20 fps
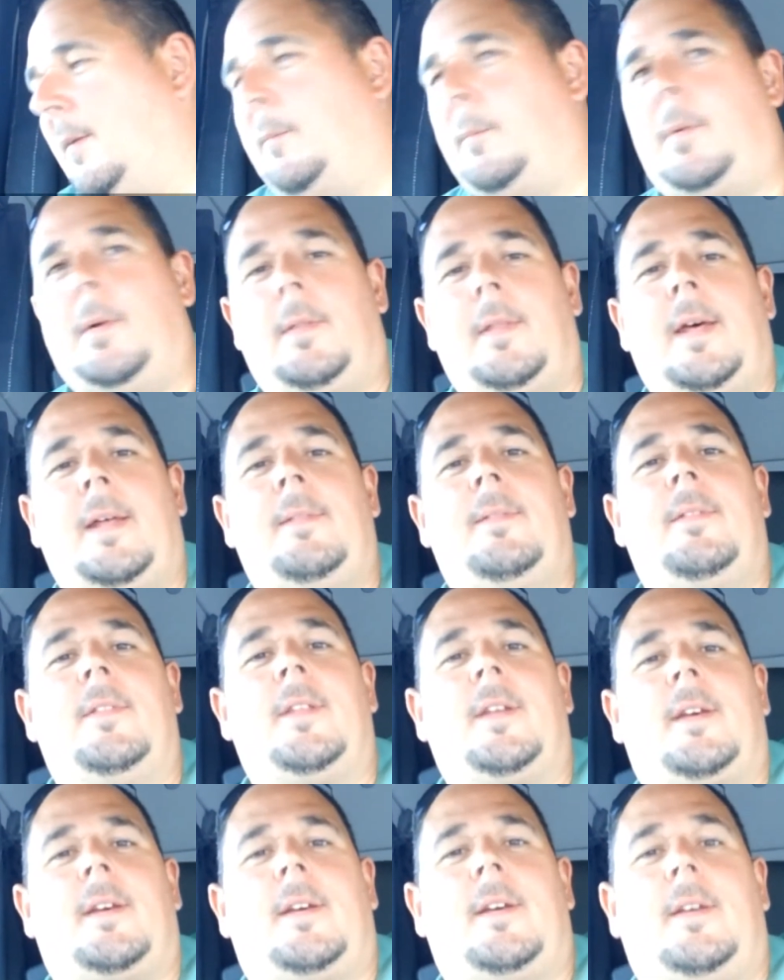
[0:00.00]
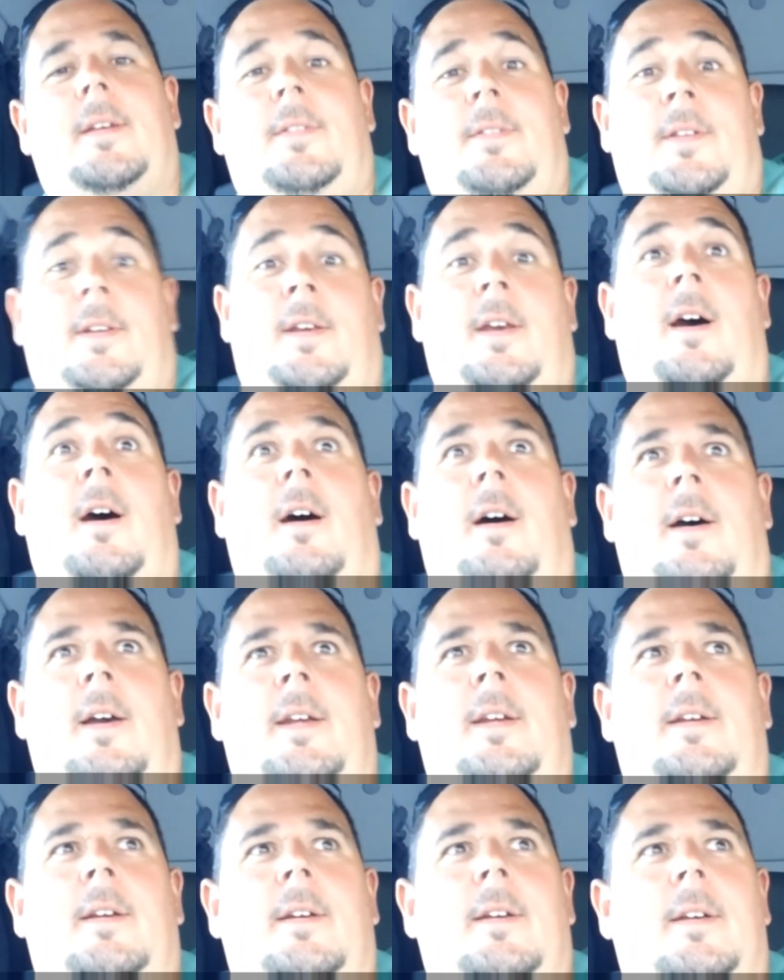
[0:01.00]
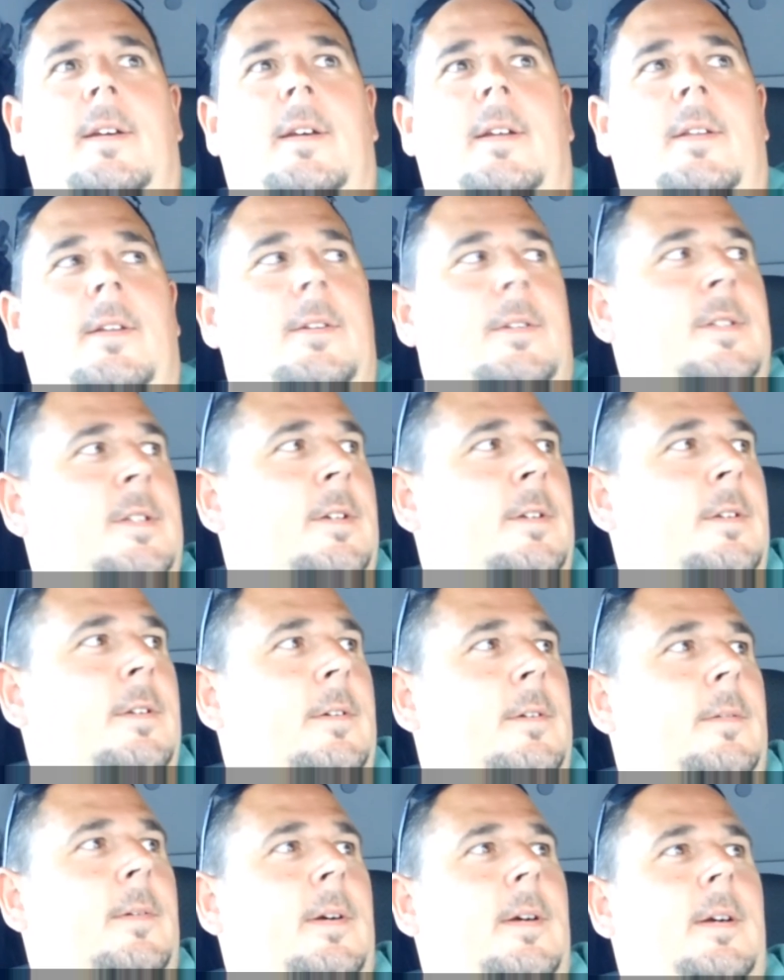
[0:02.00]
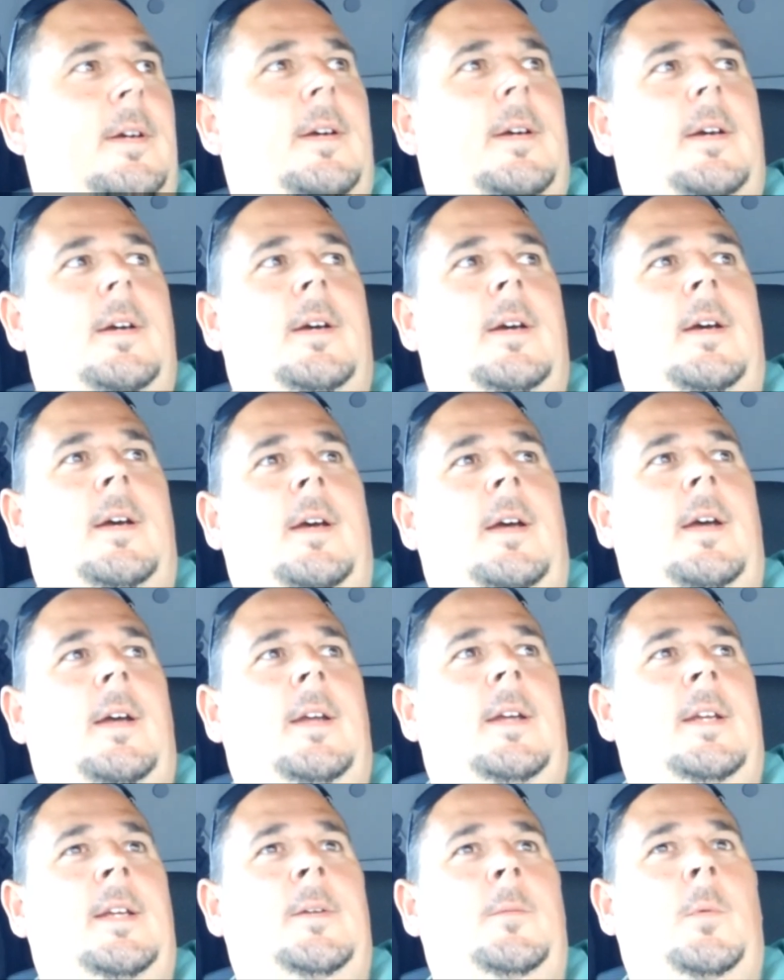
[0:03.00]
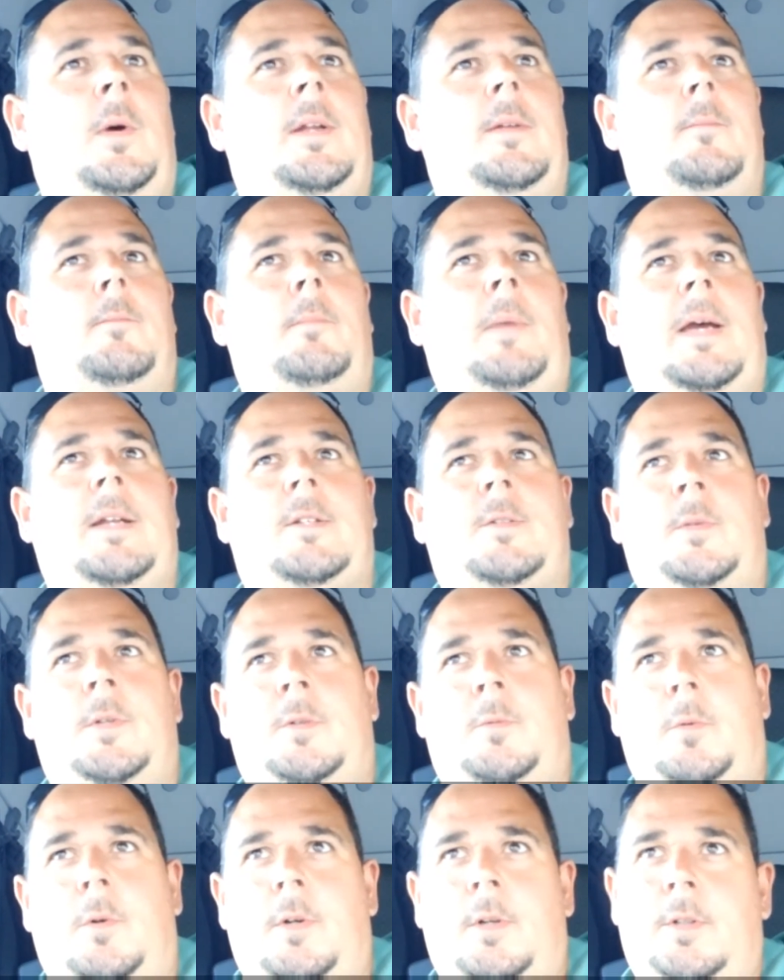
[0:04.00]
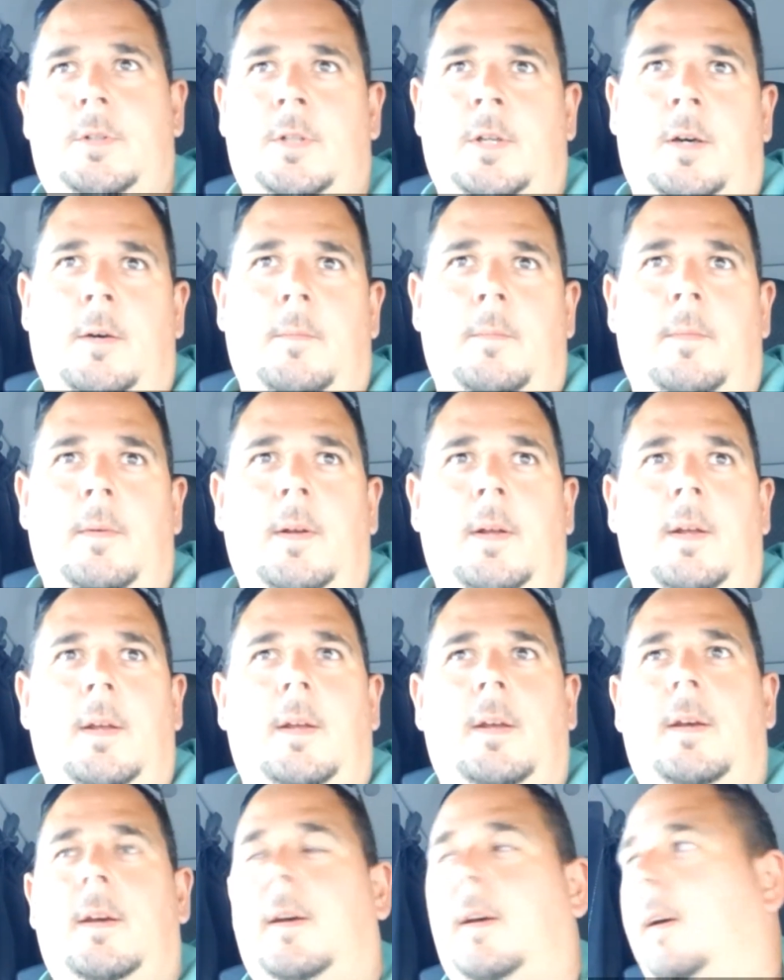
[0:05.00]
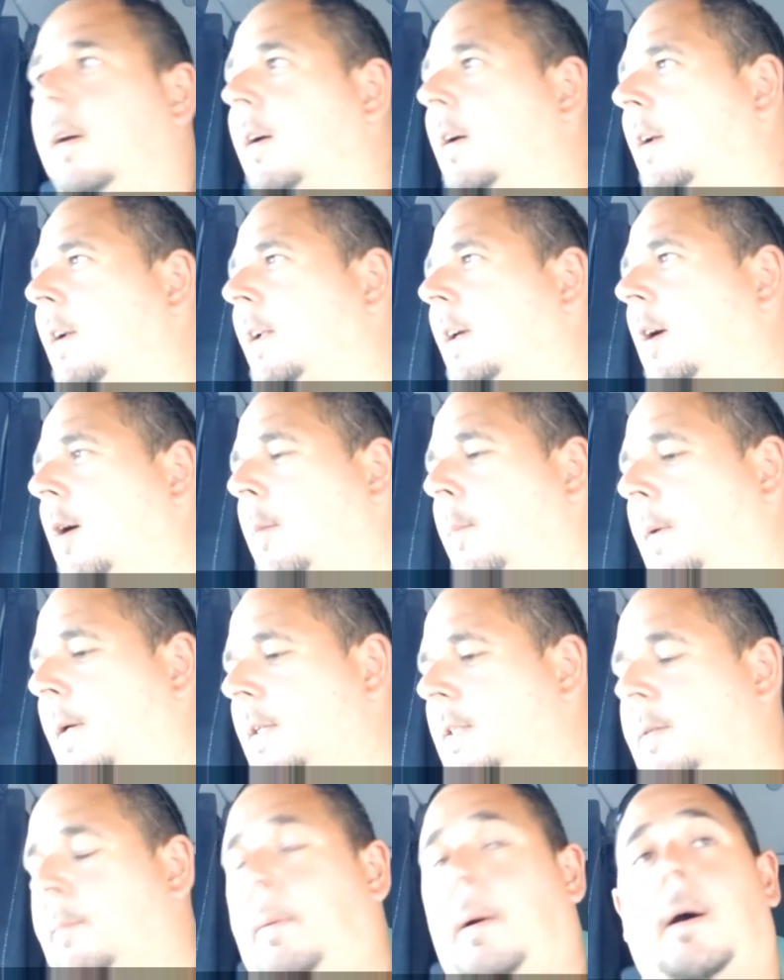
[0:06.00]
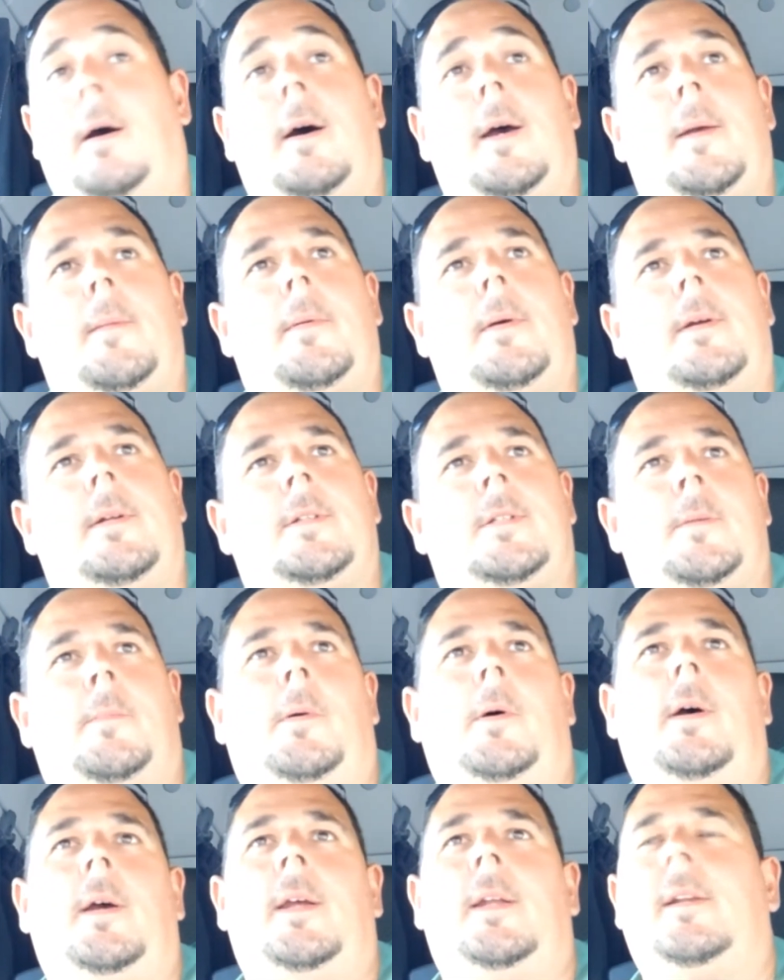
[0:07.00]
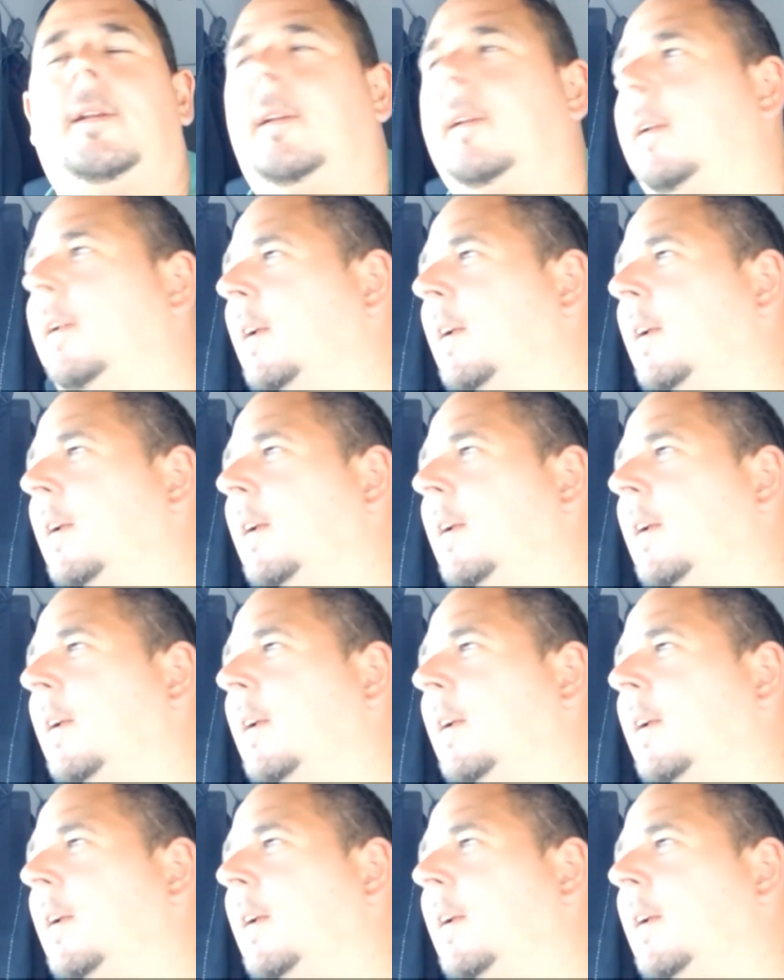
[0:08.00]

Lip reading: But then the guy that turned up, he went back to his workshop and he got a piece of pipe to put in.